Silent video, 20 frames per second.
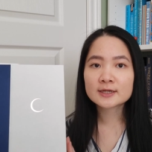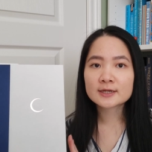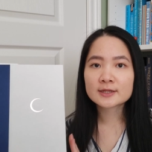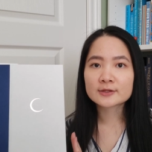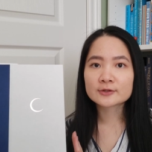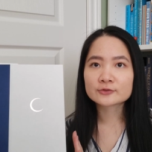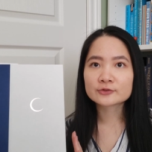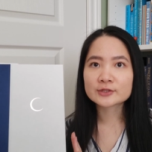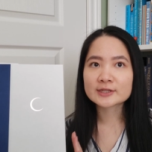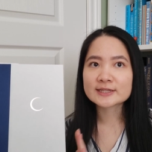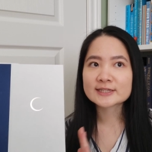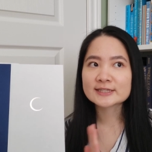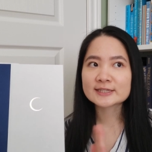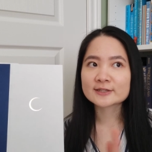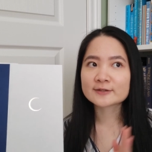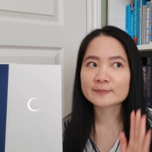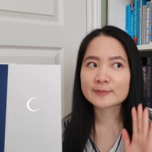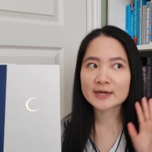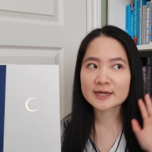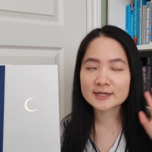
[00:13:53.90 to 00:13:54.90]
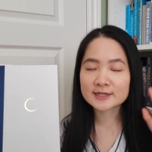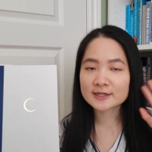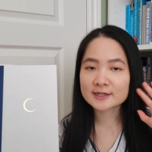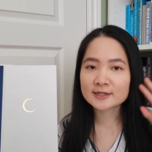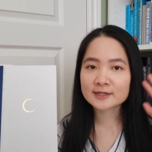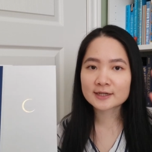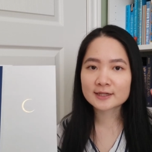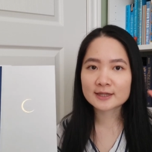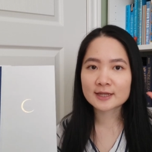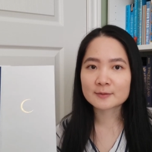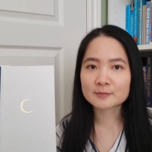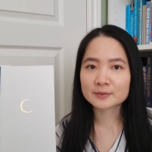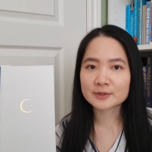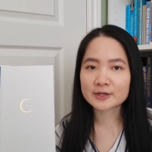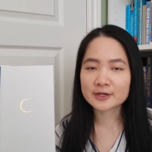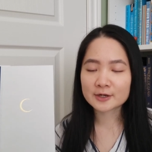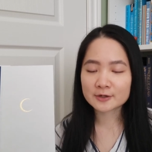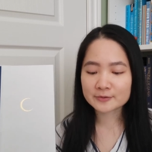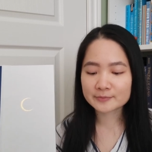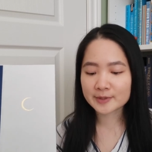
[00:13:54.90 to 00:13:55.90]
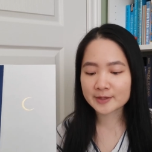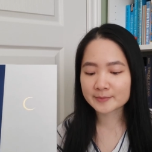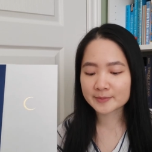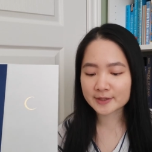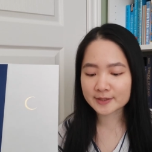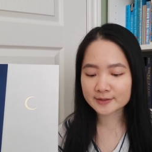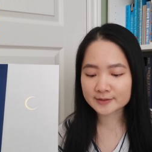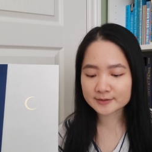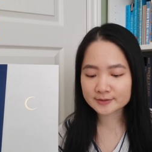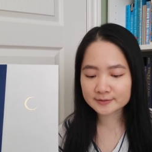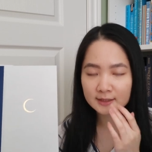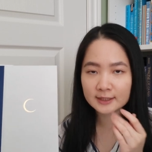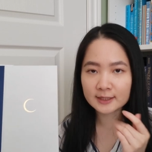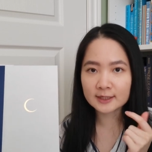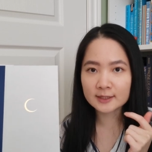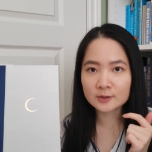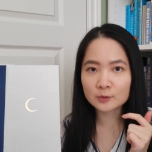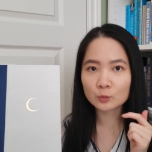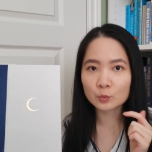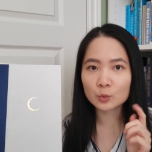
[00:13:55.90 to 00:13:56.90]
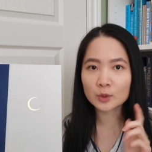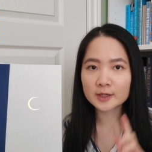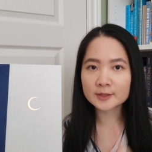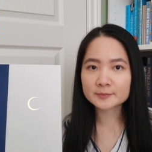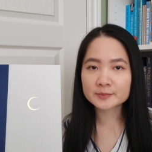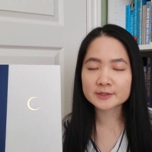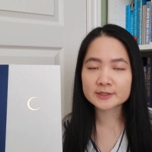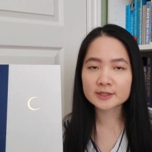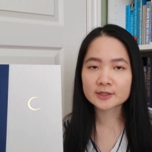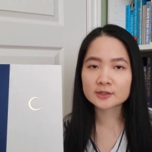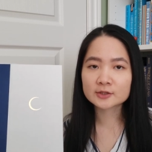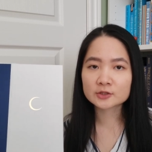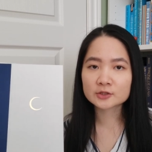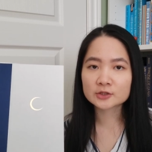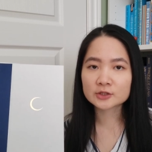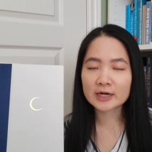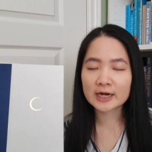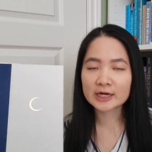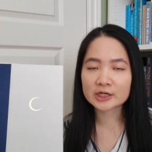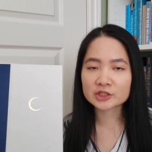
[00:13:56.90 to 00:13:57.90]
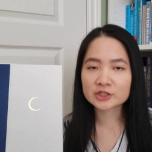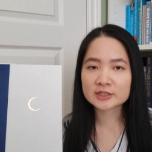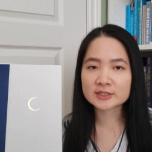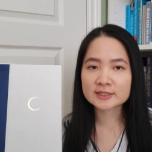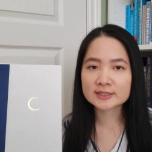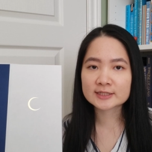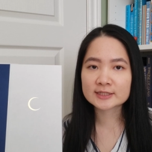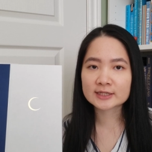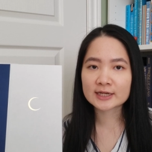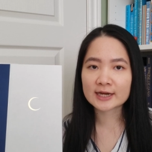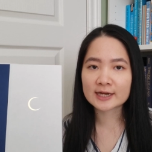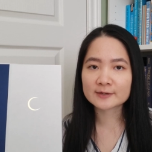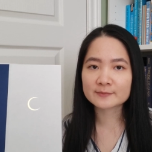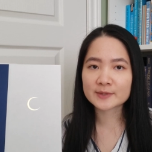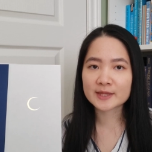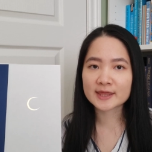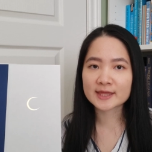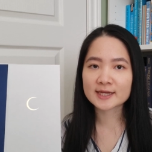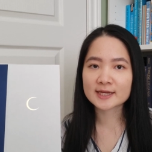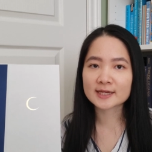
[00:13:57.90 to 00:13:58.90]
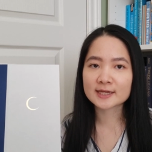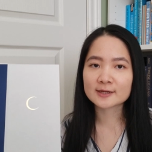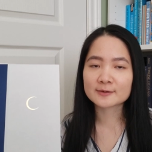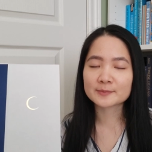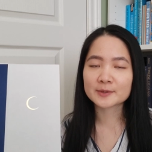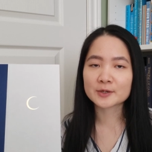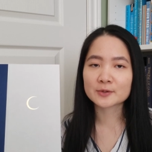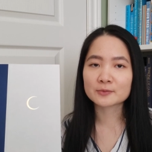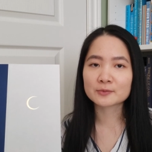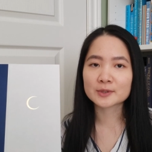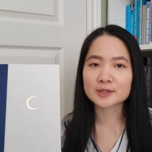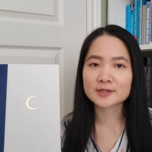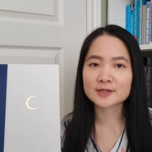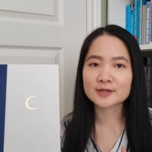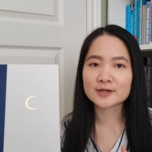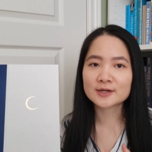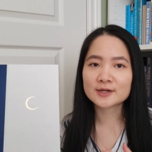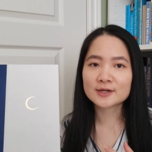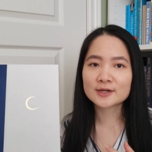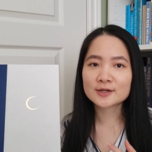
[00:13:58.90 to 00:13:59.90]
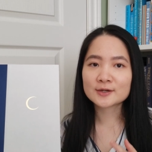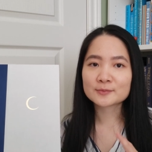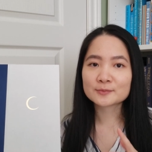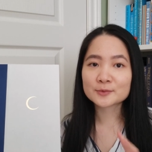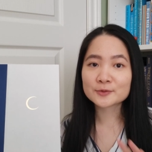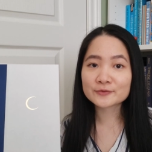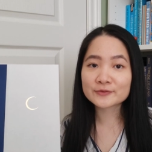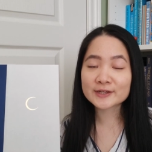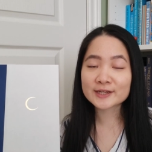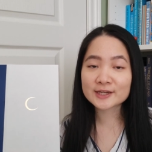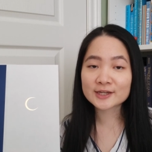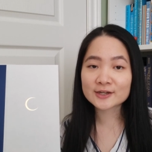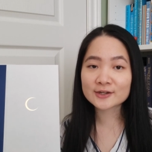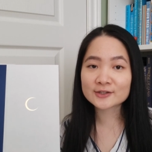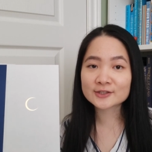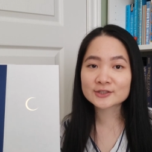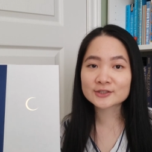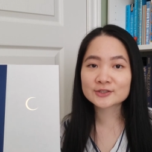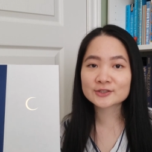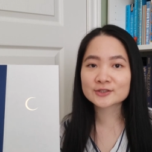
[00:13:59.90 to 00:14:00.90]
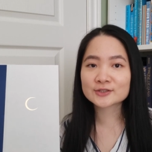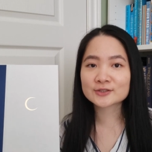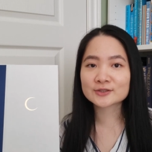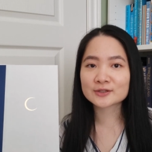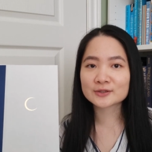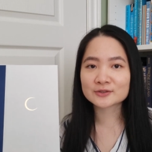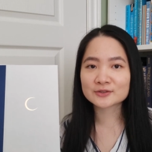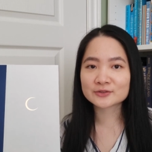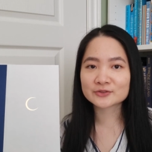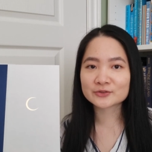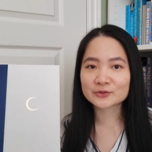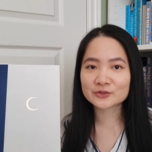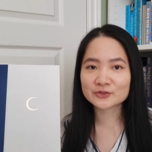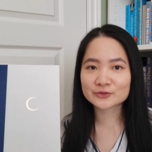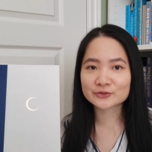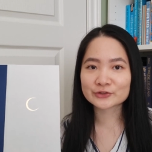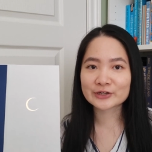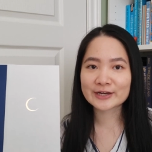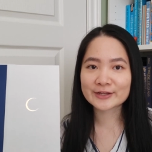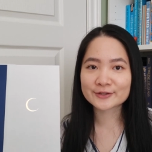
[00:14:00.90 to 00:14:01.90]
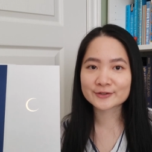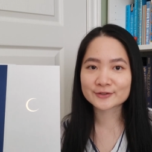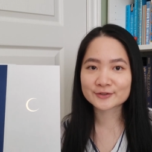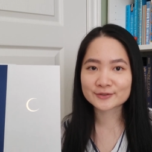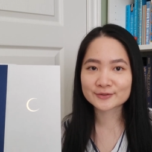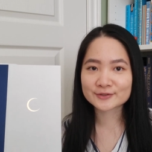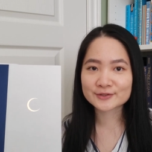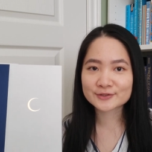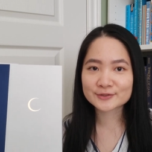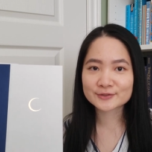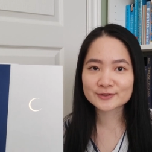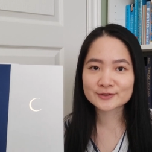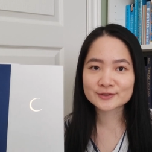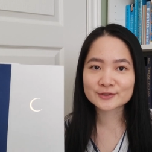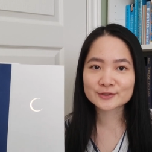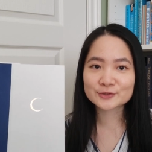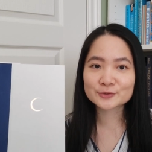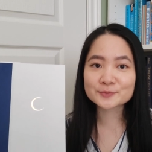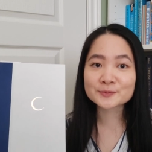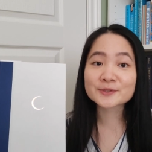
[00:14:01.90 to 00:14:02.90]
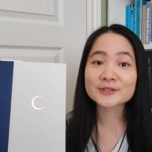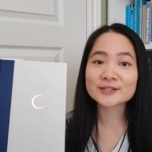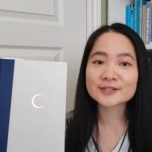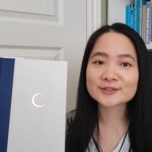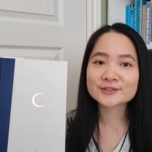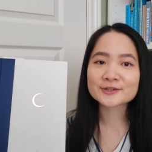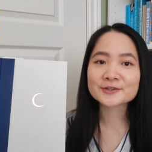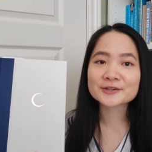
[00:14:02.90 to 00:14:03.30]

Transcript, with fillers: They're really cinematic that play out in my mind. And one particular action scene had me thinking about one movie character, or rather superhero